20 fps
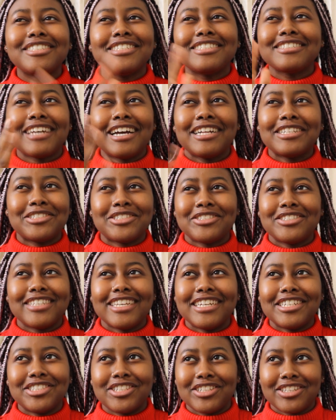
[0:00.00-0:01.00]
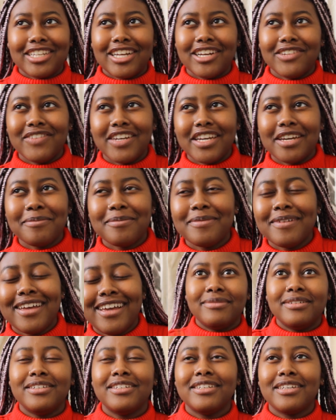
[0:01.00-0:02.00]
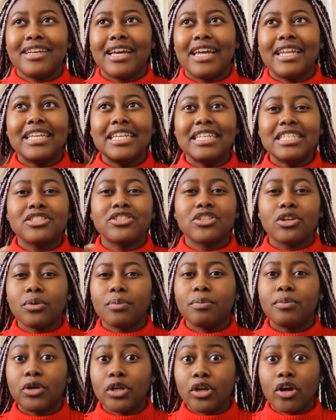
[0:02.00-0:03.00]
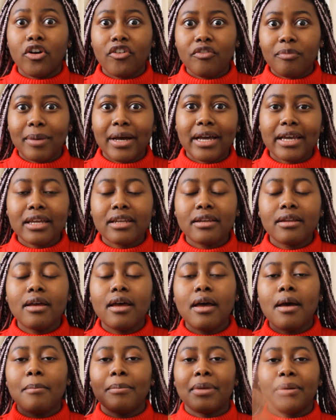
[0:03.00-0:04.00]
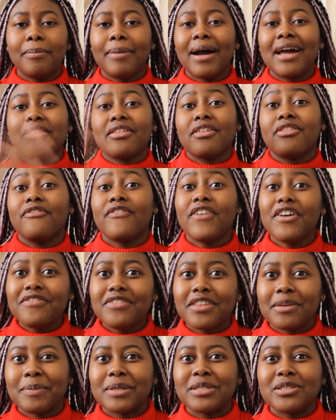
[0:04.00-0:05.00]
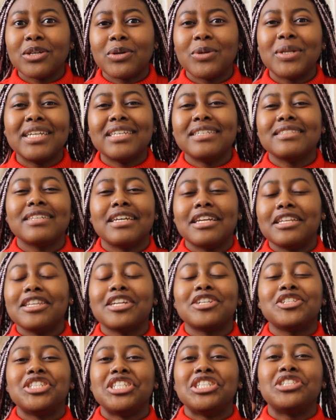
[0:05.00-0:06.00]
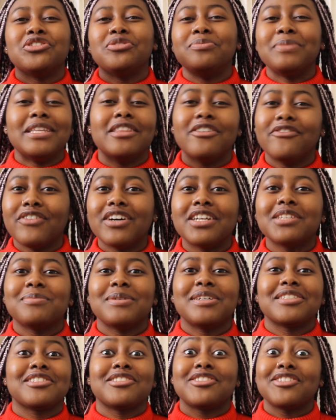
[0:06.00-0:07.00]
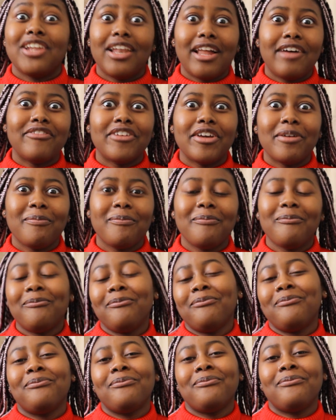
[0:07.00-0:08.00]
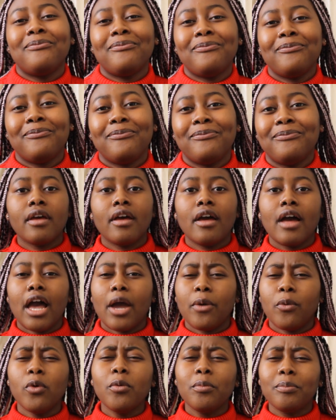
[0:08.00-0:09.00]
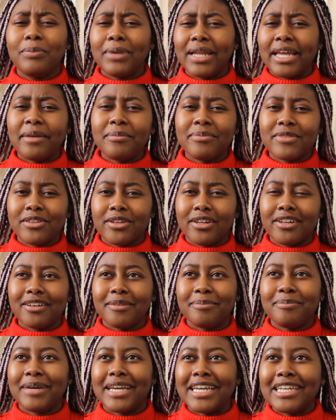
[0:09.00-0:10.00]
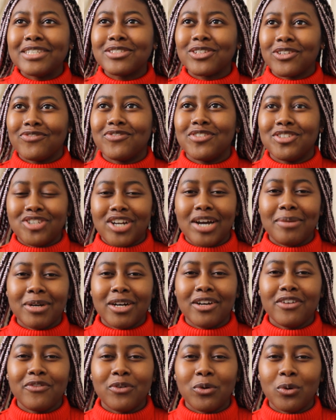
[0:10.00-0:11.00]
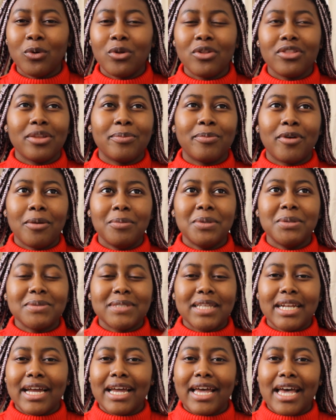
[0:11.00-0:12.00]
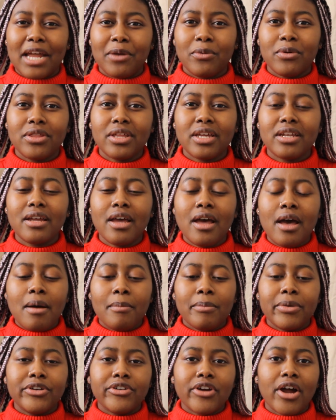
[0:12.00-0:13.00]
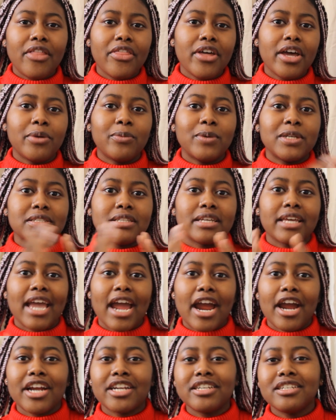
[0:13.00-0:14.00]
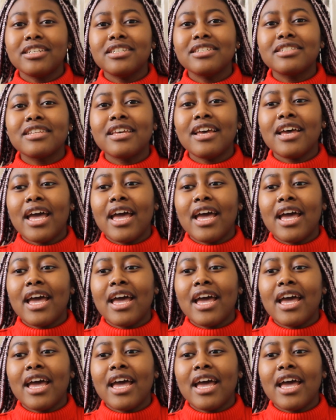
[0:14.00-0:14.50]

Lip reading: she decides to say she'll love him, and he's so put off by it. But by the 5th episode, he's saying that she should be the first person to love him. I won't blame the pace of the drama for all the problems that I had with it, but rather it was the characters